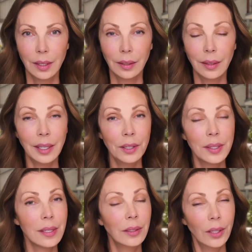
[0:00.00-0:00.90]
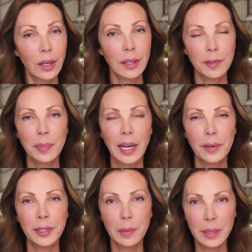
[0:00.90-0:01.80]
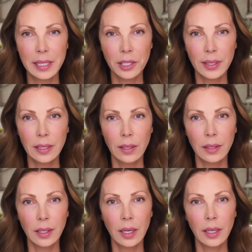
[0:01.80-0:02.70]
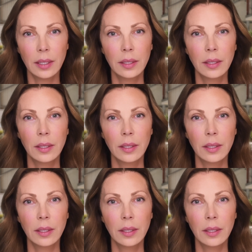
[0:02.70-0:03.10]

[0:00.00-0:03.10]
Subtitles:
There is a lot of pirated material online.